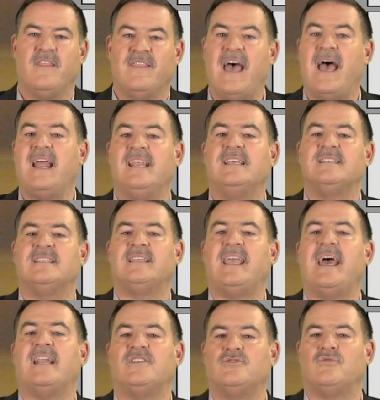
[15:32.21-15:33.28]
That is
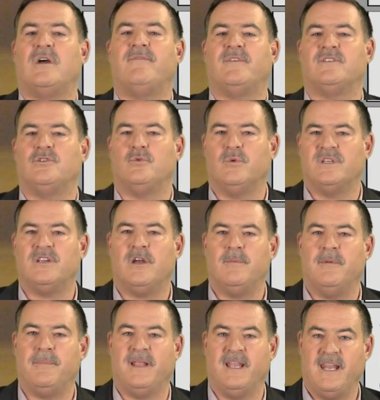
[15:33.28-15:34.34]
catastrophic to a
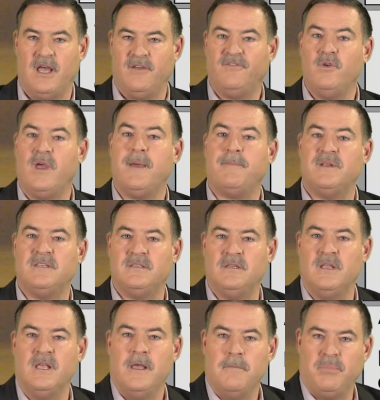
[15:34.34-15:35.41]
retirement plan. Now, if you happen to
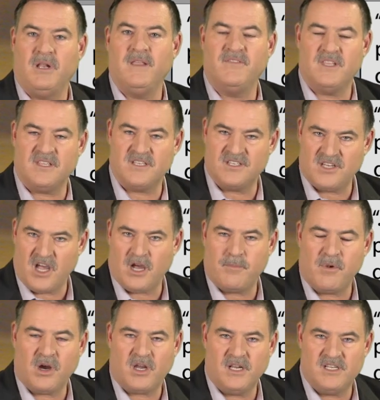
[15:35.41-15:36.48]
believe that the stock
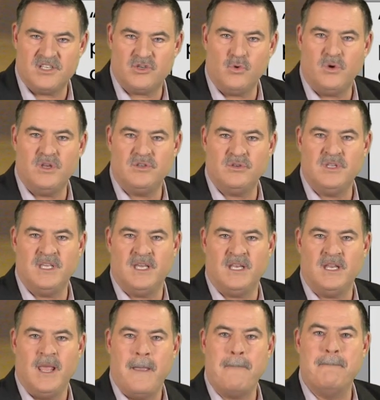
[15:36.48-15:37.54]
market is going to
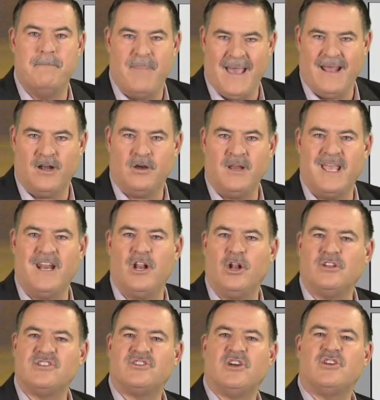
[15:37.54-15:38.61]
get better and
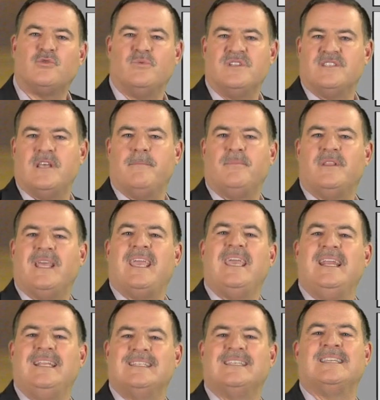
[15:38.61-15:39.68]
it'll start to resemble the
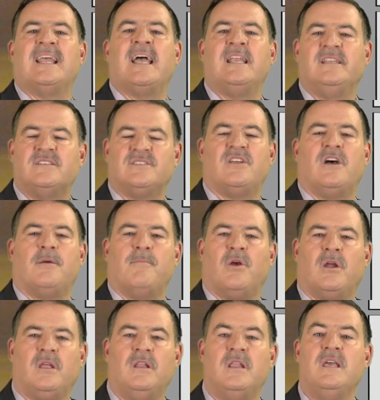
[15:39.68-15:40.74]
80s and 90s stock
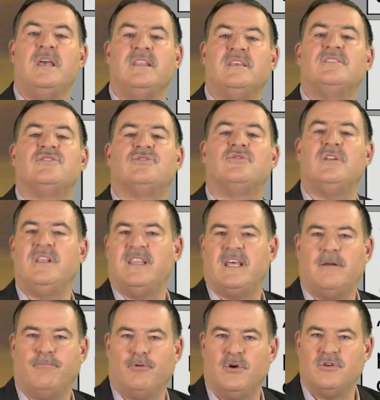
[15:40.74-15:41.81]
market, then certainly
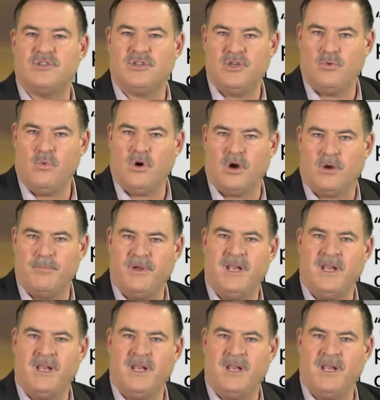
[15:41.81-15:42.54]
that approach could work.